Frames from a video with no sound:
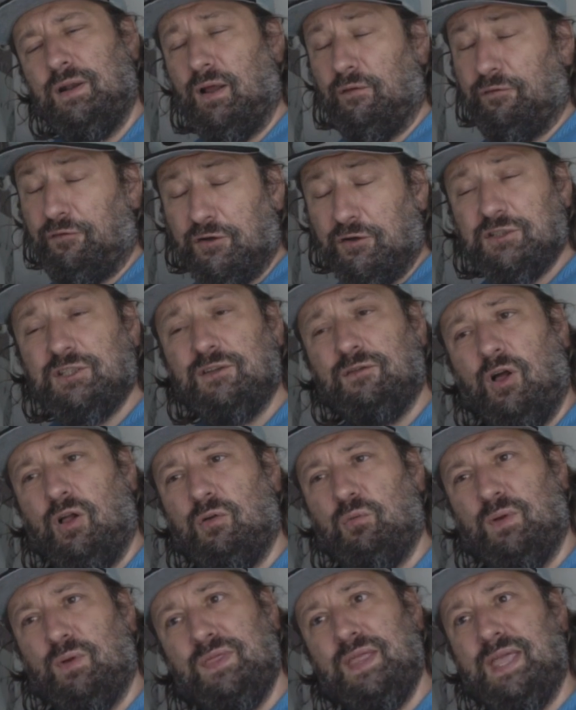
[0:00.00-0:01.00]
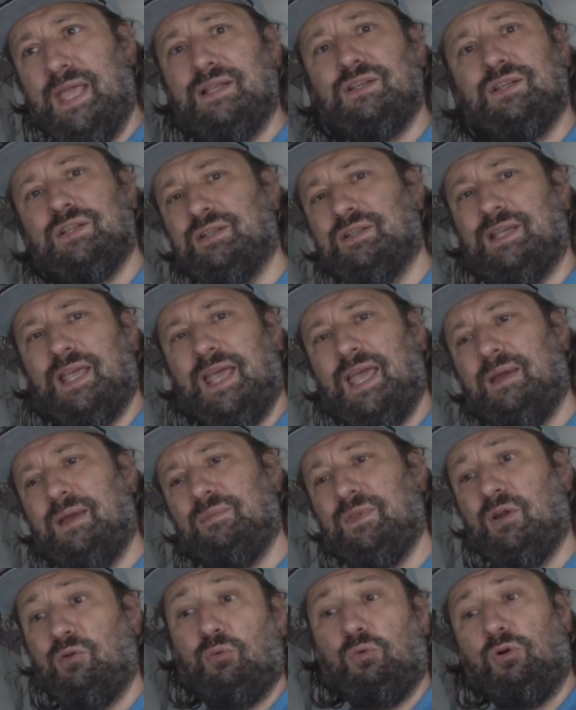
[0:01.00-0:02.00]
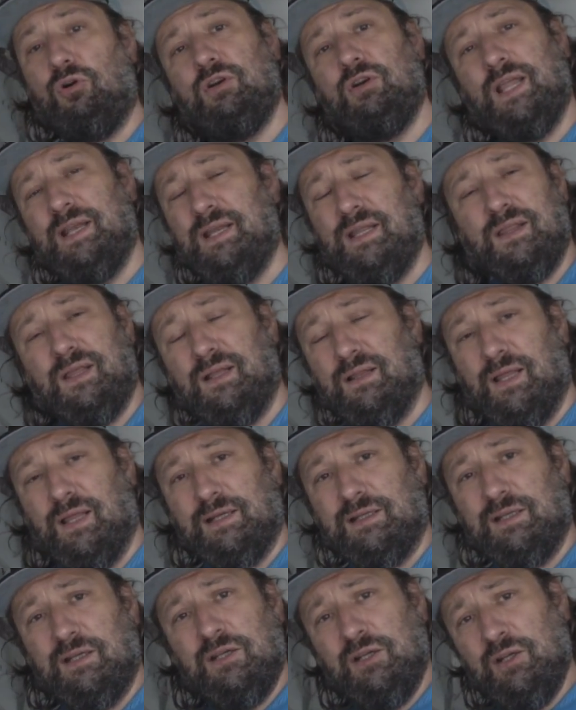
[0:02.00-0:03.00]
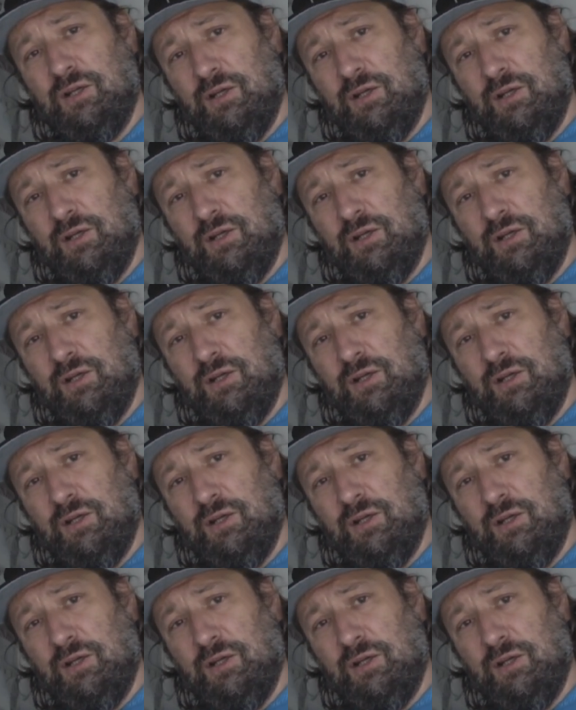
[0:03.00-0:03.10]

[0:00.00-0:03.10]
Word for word: Now, first of all, when the engines came, there weren't anything like